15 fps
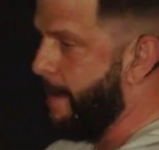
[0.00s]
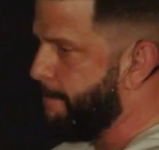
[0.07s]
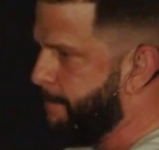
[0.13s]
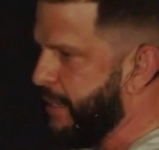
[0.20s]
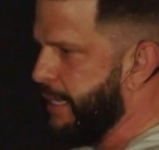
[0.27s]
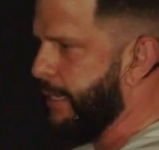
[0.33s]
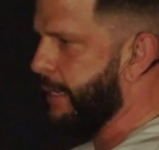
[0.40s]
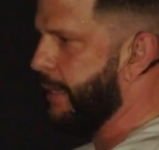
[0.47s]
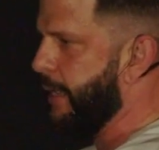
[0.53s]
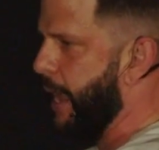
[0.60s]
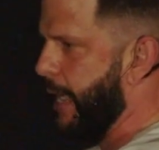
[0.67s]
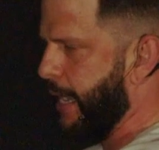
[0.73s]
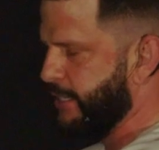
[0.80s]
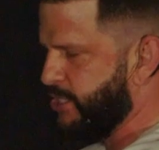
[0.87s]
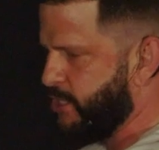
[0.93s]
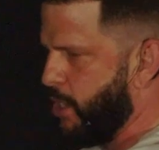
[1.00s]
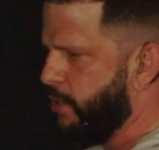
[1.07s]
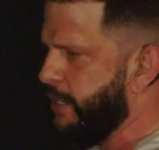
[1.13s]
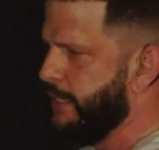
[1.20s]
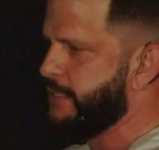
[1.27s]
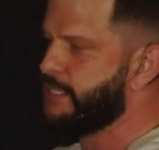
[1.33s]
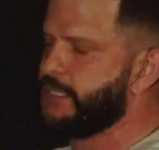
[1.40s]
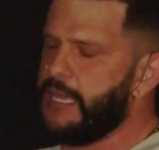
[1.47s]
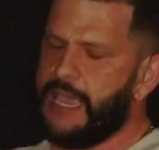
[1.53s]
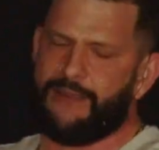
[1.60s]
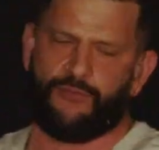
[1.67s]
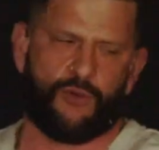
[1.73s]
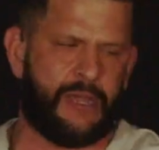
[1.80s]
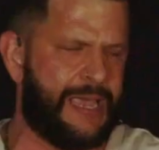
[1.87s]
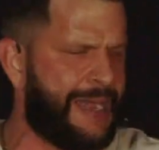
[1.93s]
got beaten. I got sold into
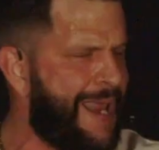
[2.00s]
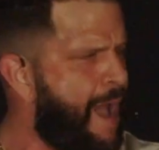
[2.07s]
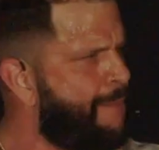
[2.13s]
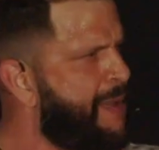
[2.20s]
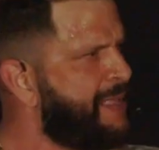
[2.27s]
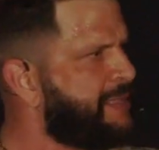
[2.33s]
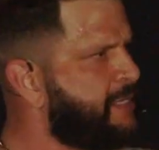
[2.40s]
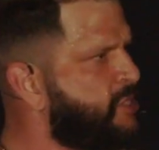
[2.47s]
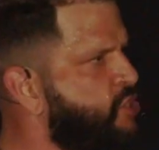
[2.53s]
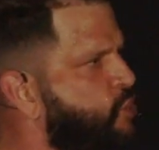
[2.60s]
slavery, and now I'm at this